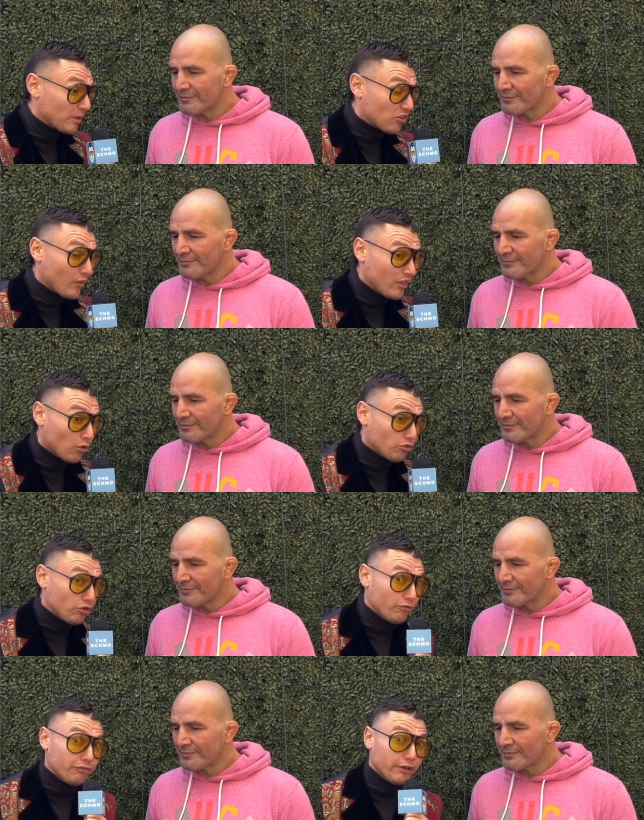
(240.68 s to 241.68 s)
Speaker 1: between those
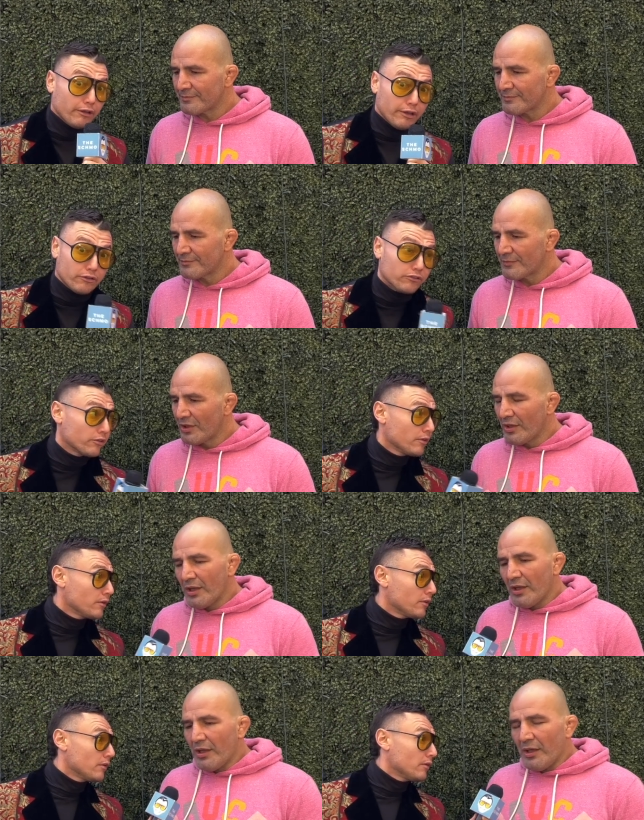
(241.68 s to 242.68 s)
two feelings?
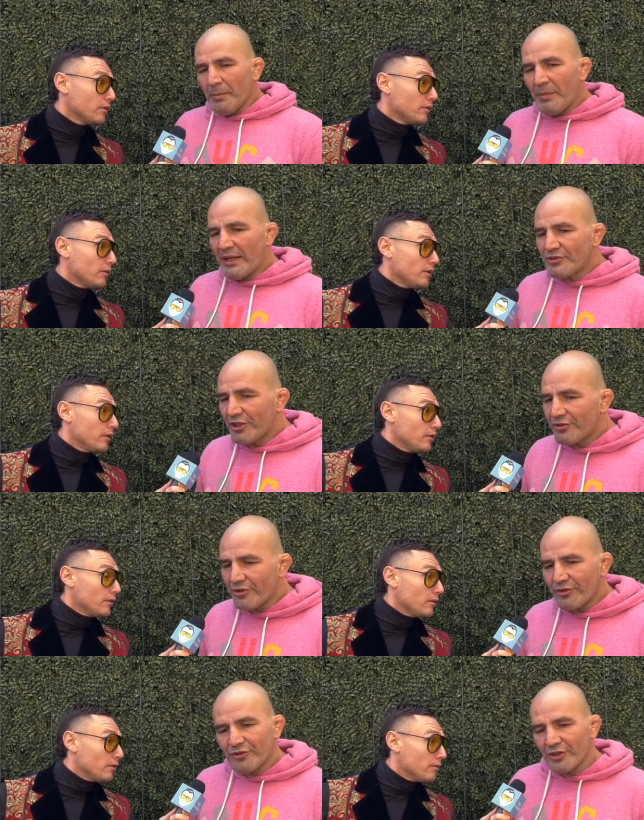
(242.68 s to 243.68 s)
Speaker 2: Man, just
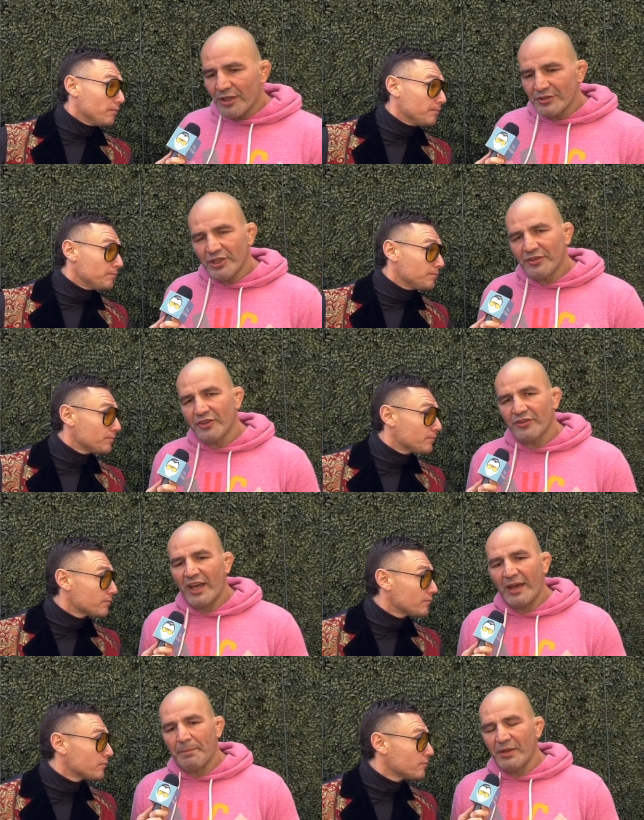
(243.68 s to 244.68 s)
as, uh, just as
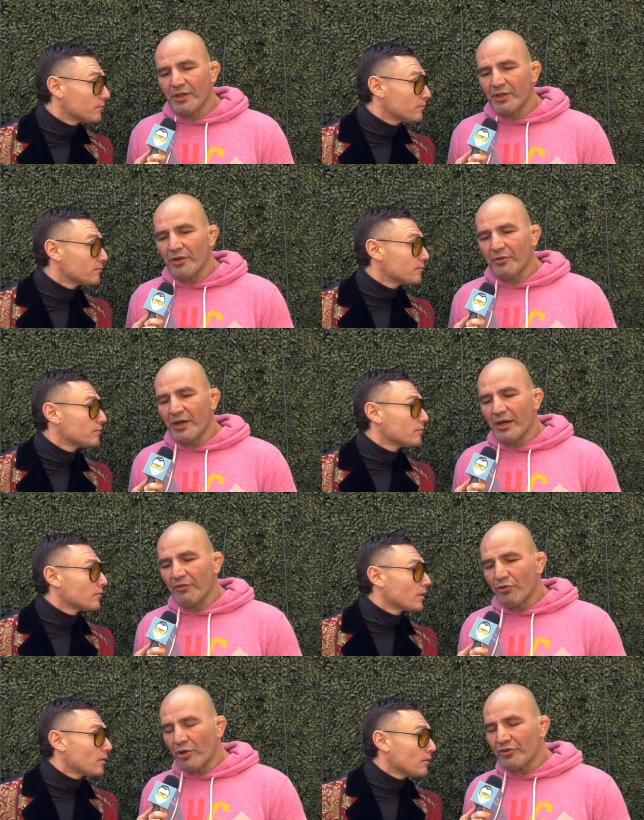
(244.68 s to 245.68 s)
happy, you know. Uh,
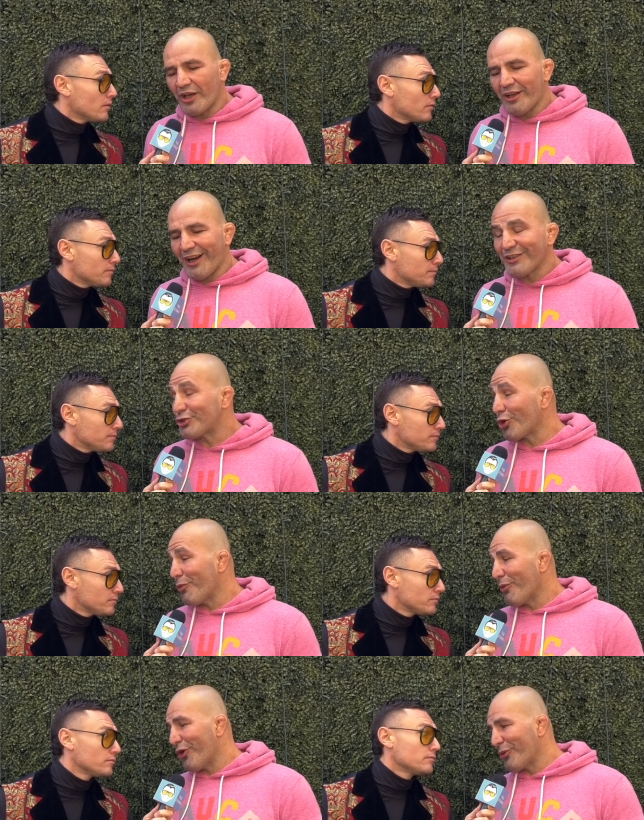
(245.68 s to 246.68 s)
of course, I, I show
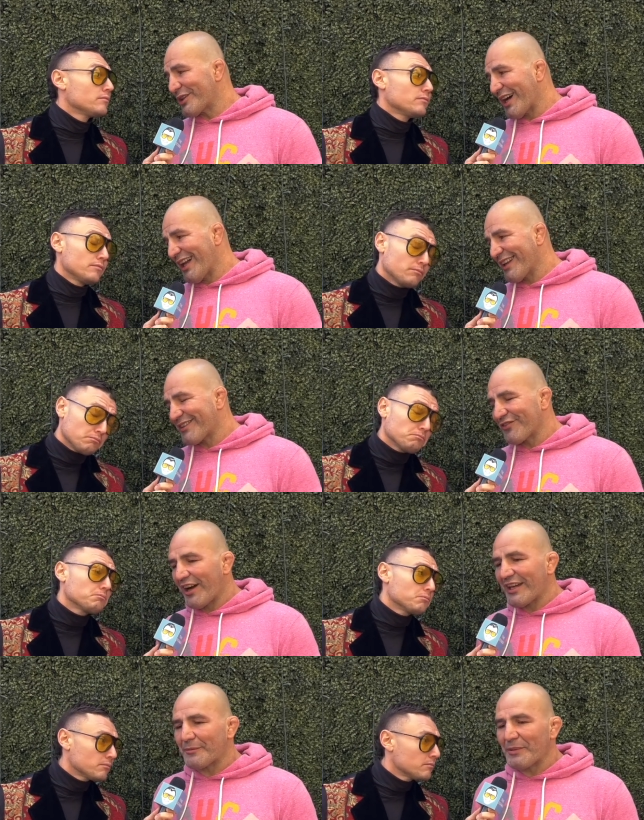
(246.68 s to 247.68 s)
more with Alex
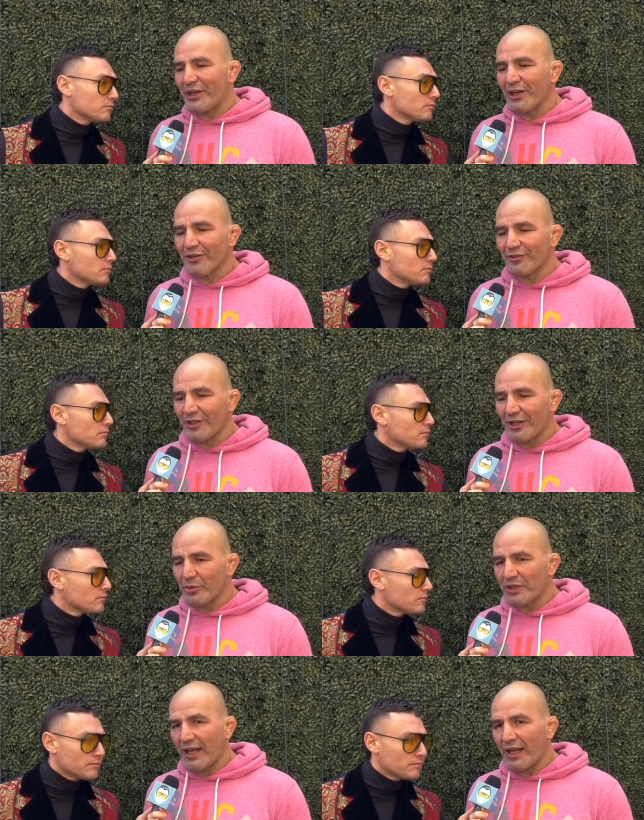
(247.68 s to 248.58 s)
fight because uh, with